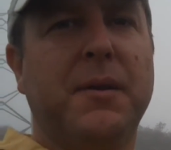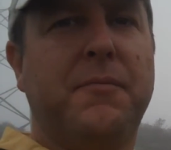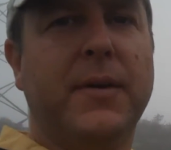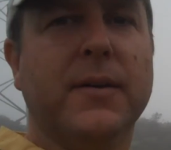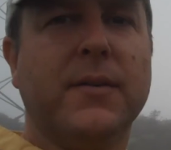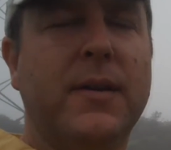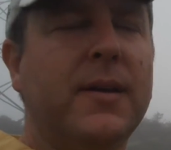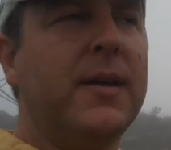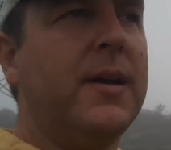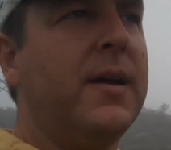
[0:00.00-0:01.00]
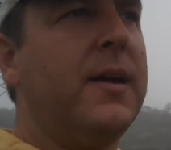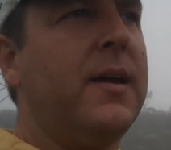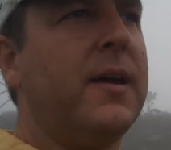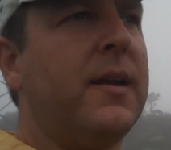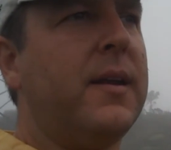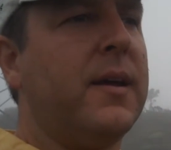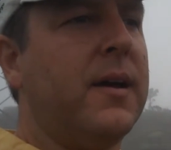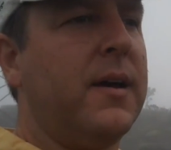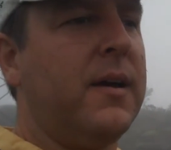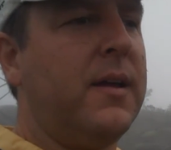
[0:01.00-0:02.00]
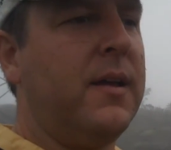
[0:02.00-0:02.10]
field. And